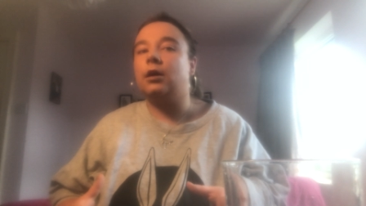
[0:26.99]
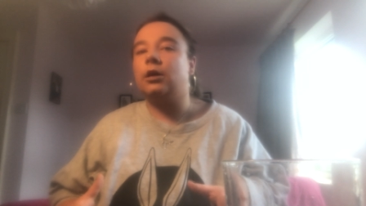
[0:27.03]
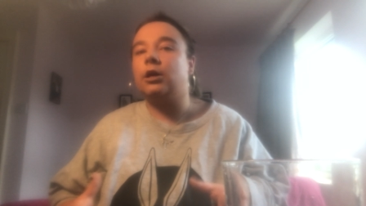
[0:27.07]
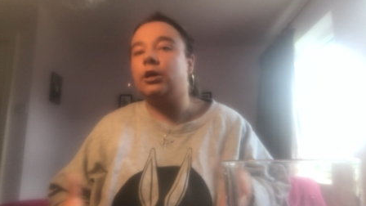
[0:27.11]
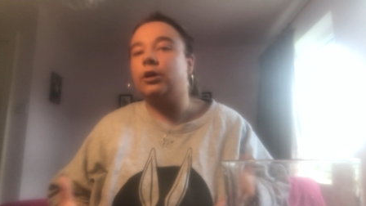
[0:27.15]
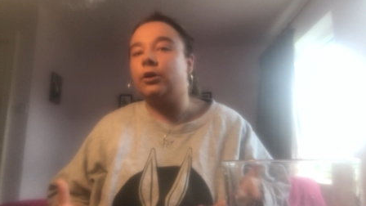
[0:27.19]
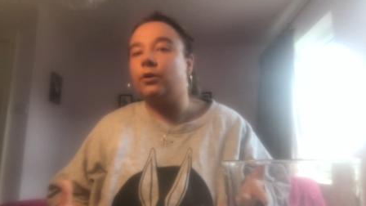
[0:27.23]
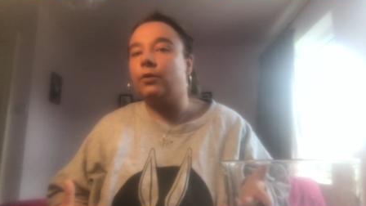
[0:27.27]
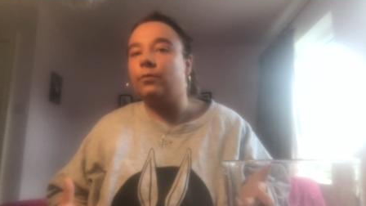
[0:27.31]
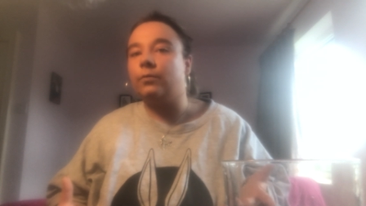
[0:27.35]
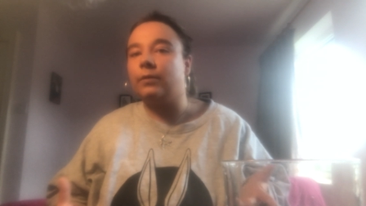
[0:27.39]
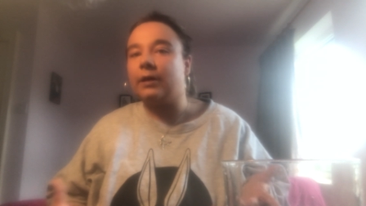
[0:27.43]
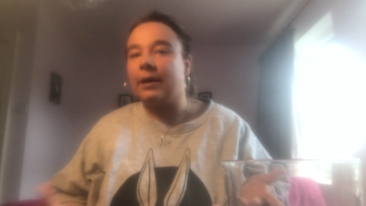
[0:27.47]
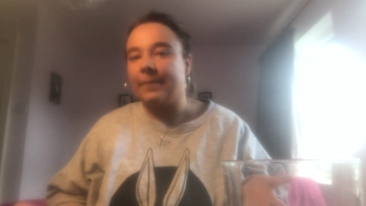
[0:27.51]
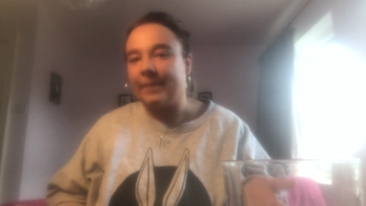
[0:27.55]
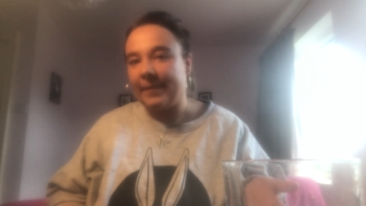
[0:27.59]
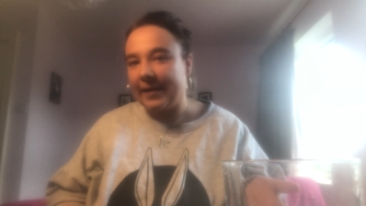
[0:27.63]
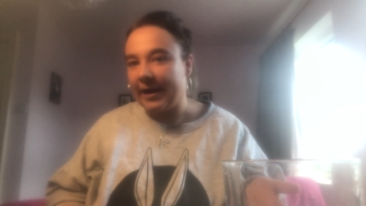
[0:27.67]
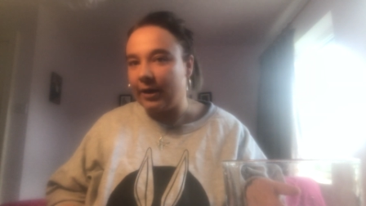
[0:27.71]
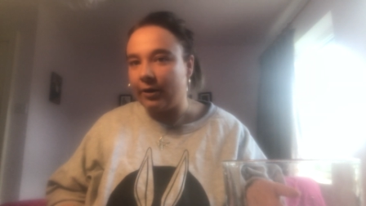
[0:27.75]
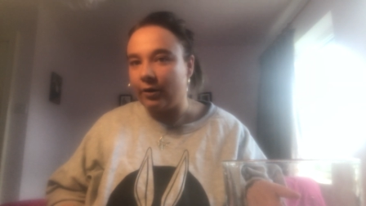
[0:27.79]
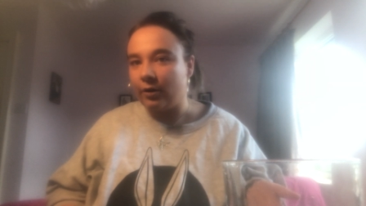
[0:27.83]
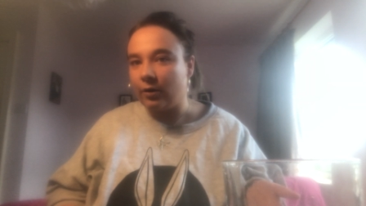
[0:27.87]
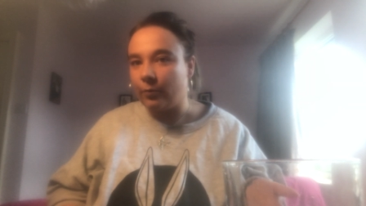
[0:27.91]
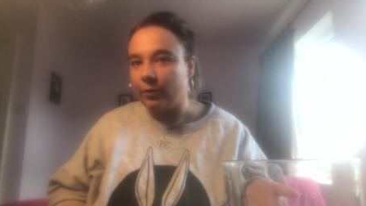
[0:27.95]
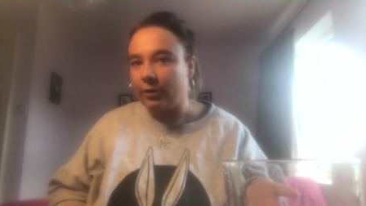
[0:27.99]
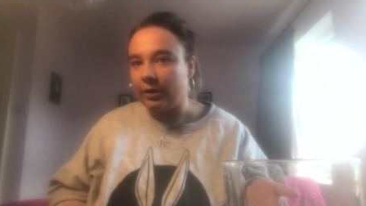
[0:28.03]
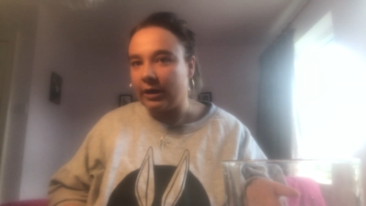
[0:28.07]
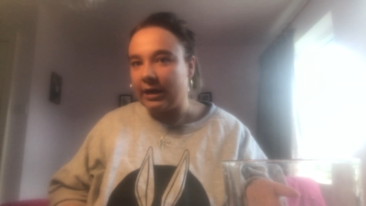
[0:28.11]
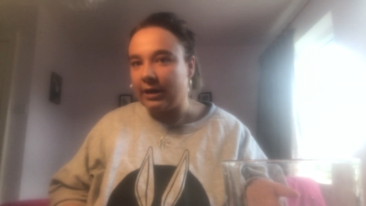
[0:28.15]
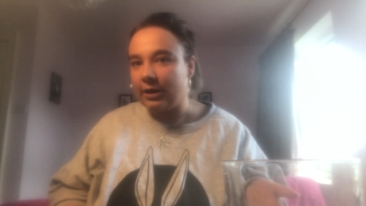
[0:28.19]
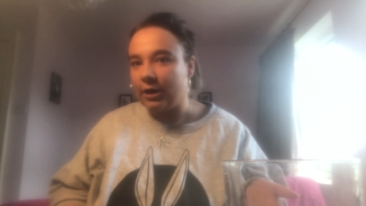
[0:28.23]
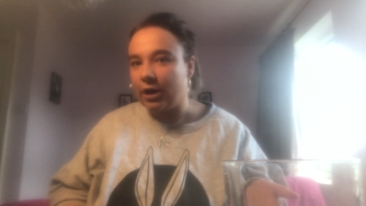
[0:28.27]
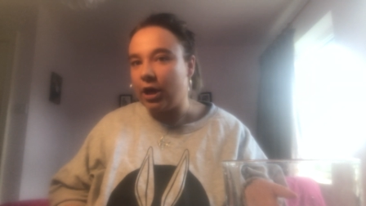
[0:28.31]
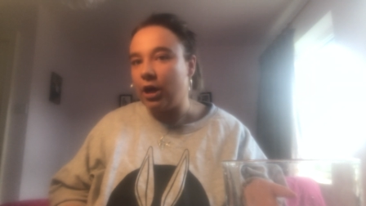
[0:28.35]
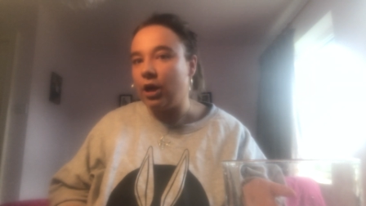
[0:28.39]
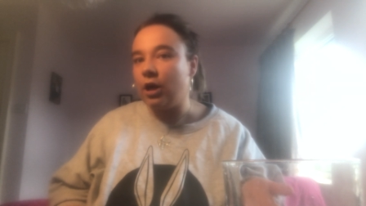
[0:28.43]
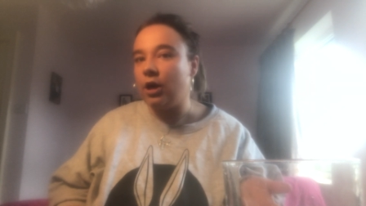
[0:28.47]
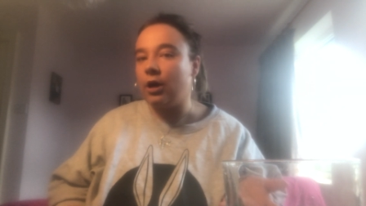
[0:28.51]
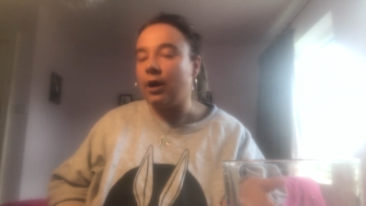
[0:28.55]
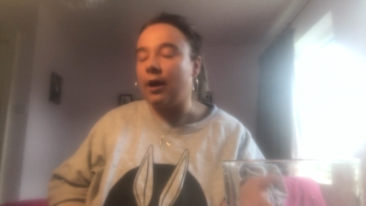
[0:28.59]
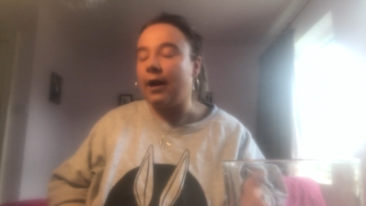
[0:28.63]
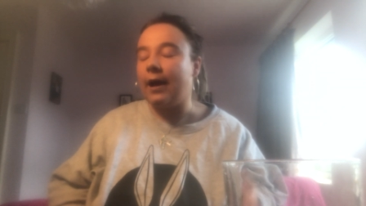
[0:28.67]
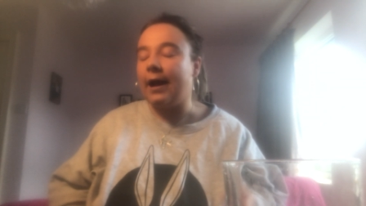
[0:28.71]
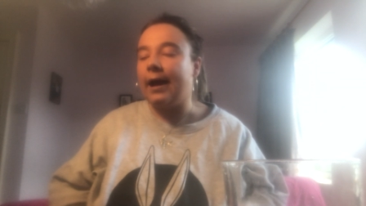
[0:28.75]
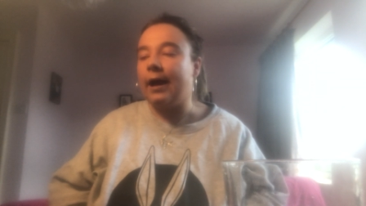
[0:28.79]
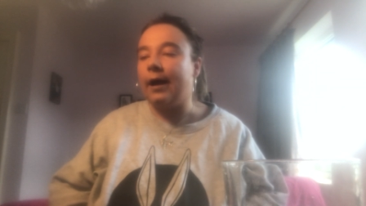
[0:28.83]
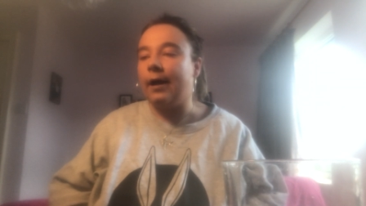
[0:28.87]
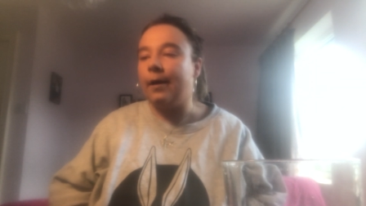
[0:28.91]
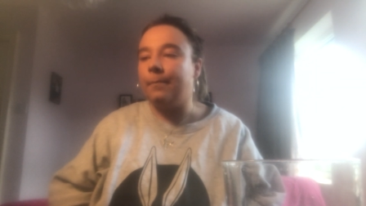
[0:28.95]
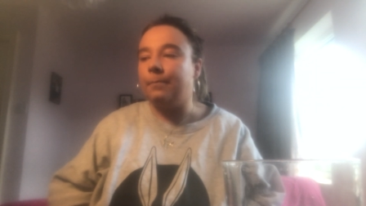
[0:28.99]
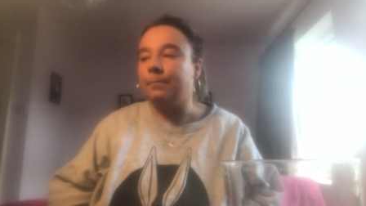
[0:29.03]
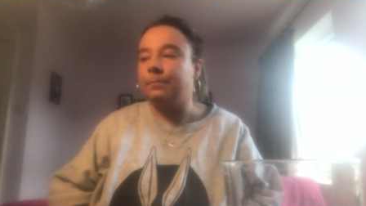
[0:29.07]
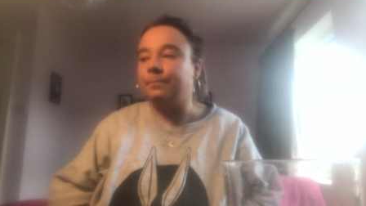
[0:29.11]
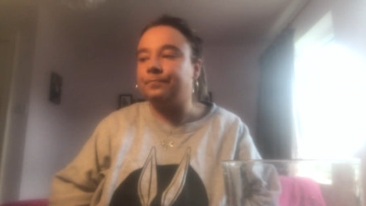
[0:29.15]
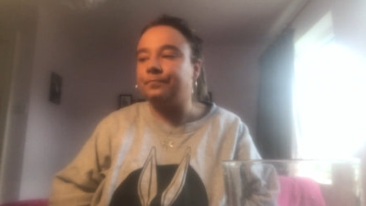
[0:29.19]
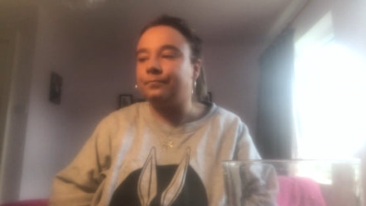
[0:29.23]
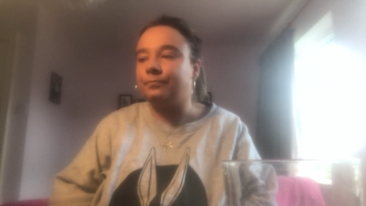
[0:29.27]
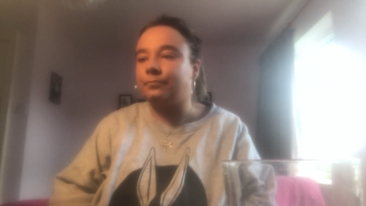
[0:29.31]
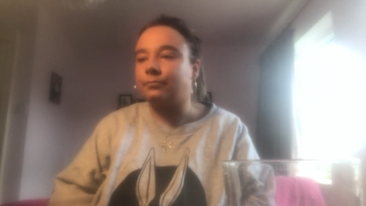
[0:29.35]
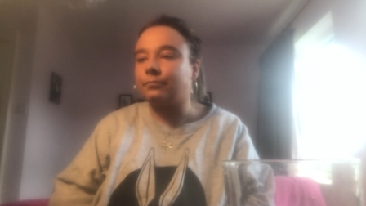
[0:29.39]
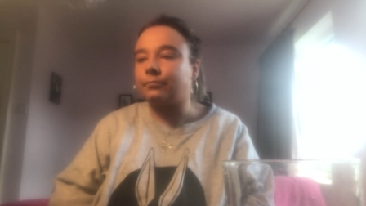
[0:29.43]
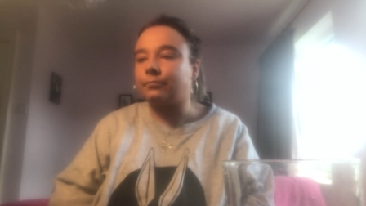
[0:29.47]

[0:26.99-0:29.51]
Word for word: you know, get better at what I do. Um,